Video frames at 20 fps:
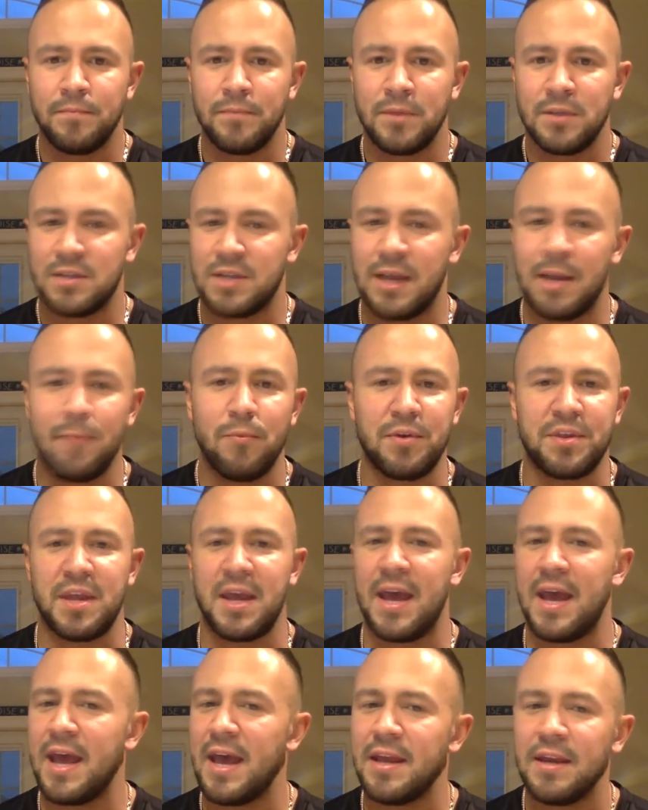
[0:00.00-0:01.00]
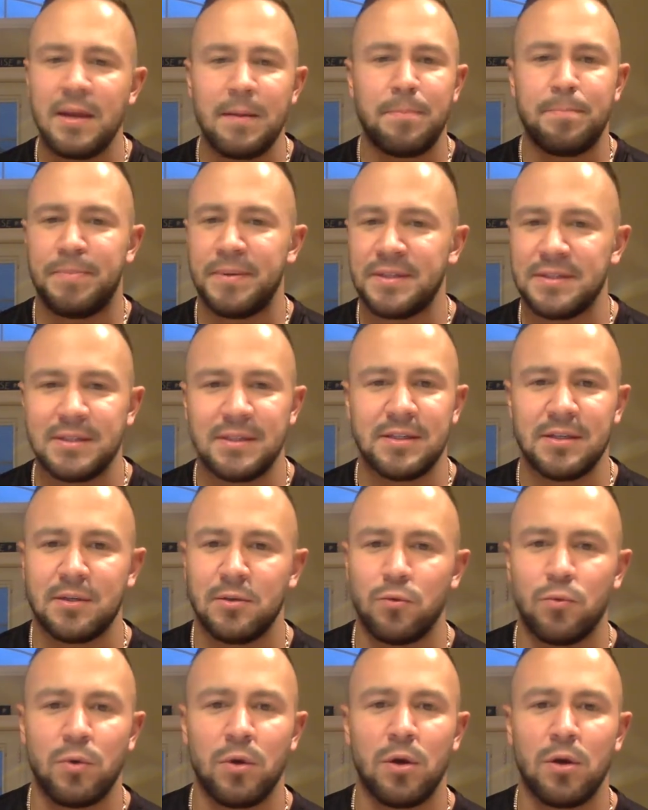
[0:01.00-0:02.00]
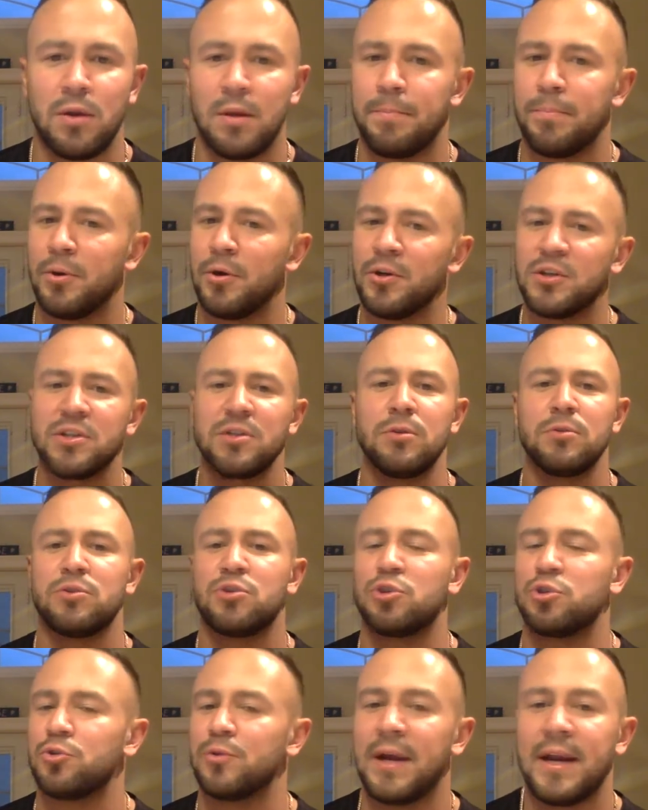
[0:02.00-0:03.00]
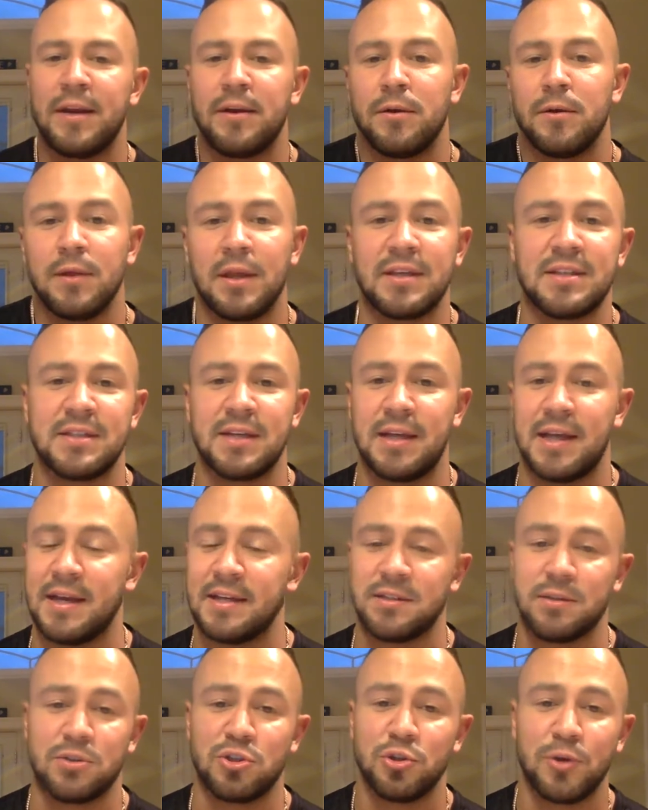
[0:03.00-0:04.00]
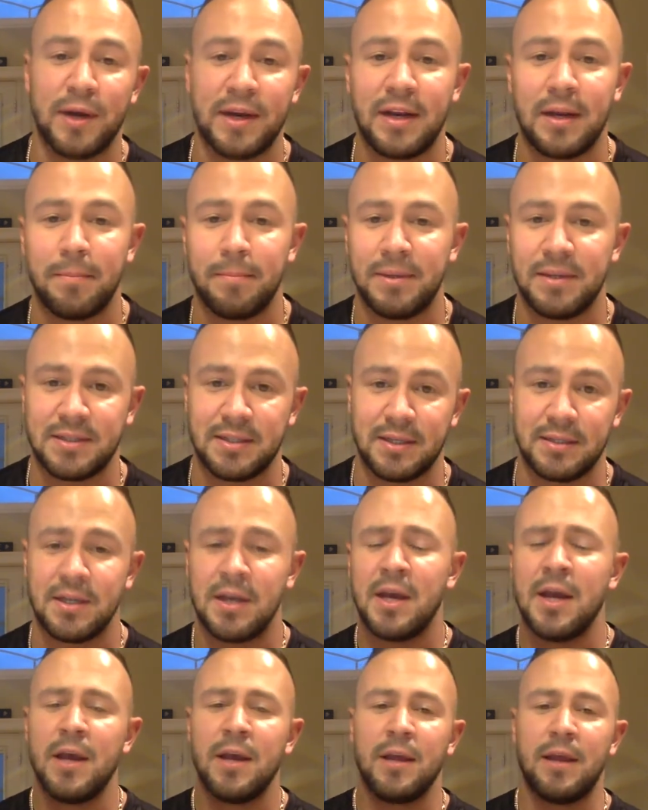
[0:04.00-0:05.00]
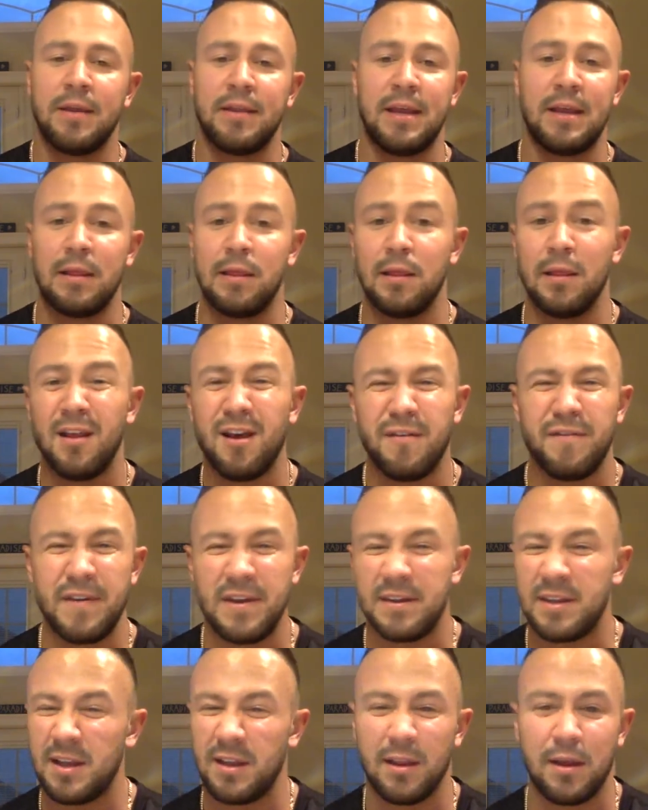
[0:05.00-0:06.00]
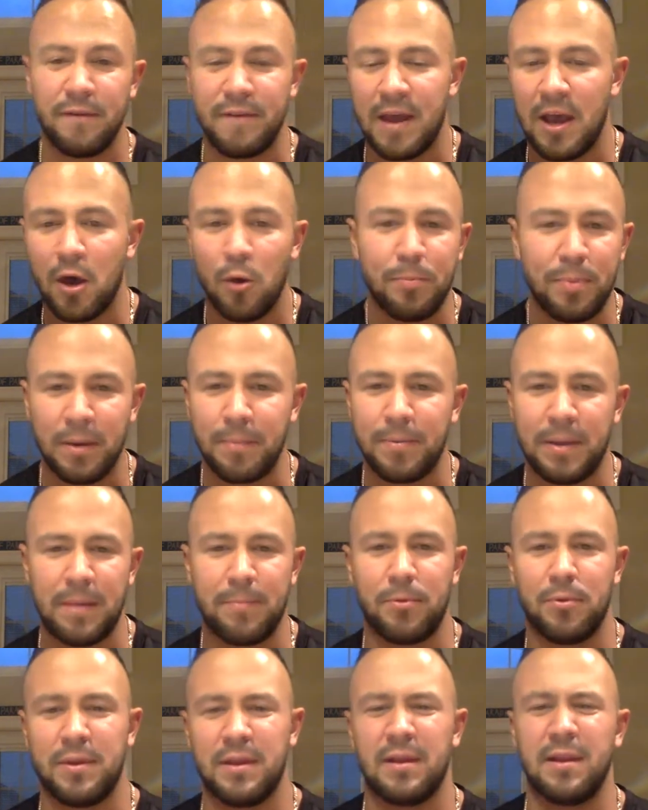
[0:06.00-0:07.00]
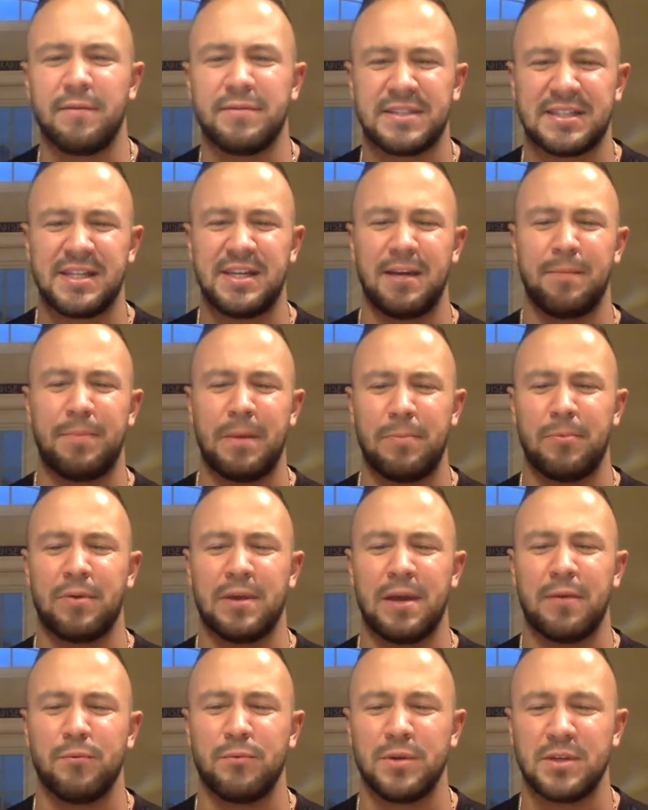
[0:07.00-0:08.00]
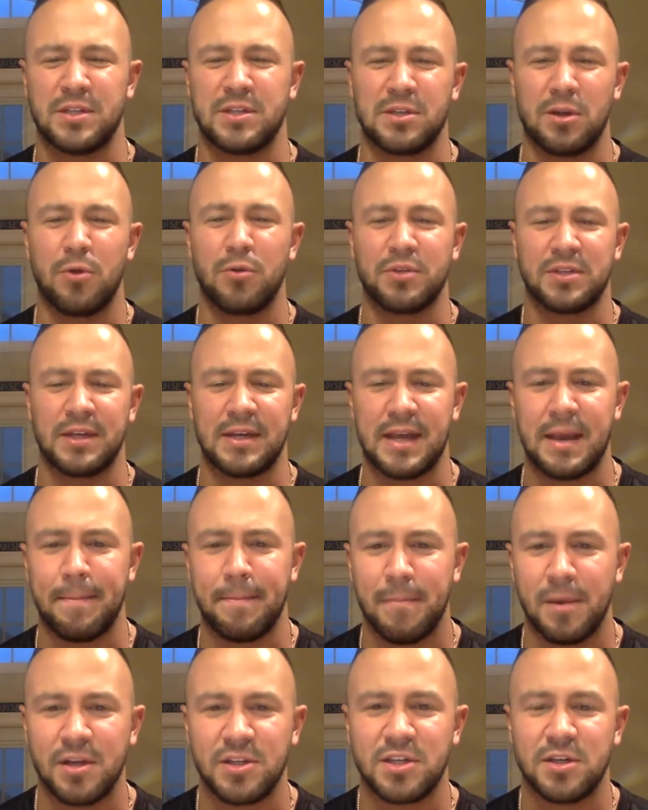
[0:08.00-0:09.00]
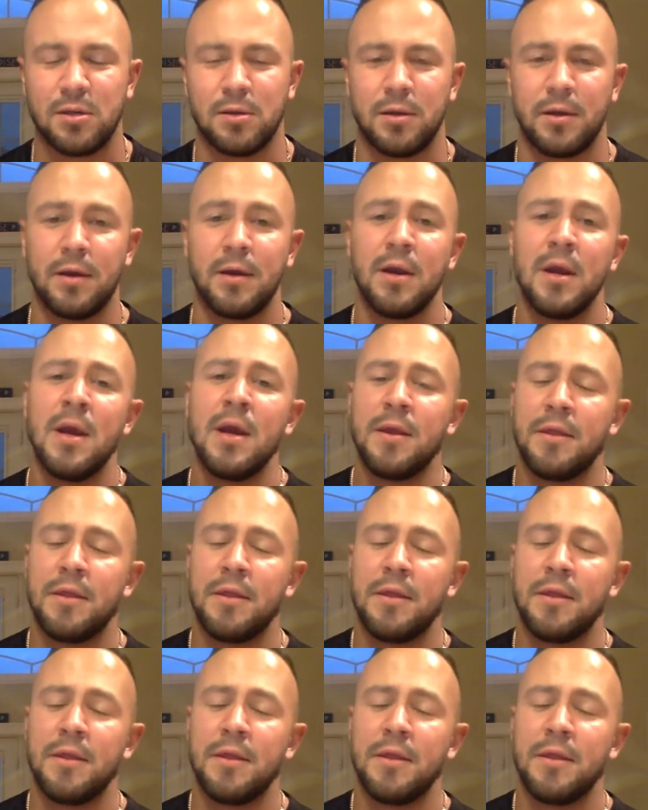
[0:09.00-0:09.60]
Same with any business in the world. A personal trainer, let's say, that has a training business and they love it. They love helping people. They love seeing people get results and get muscular.